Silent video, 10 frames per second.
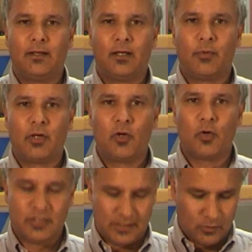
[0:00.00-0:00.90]
You can
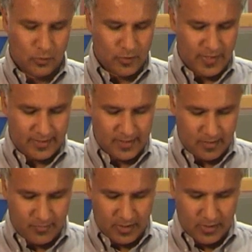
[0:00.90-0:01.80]
contact Lorna on that
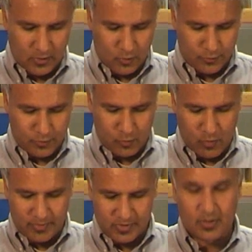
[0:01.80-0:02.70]
number or through the
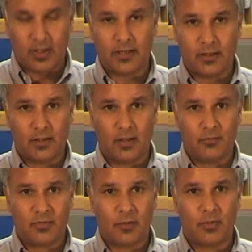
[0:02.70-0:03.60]
website
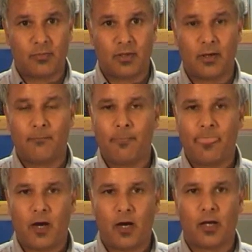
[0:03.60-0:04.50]

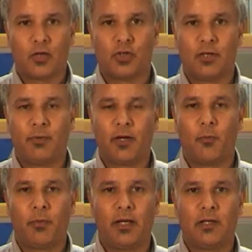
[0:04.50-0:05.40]

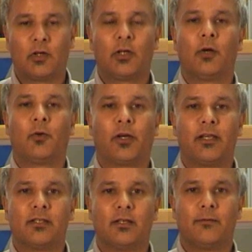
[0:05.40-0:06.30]

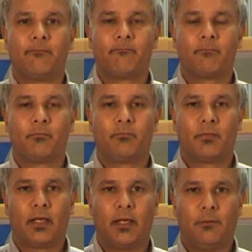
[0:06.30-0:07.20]
www.irgbop.co.nz.
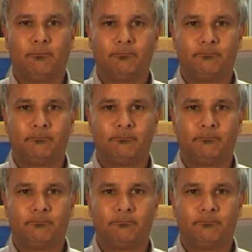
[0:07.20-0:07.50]
Thank you.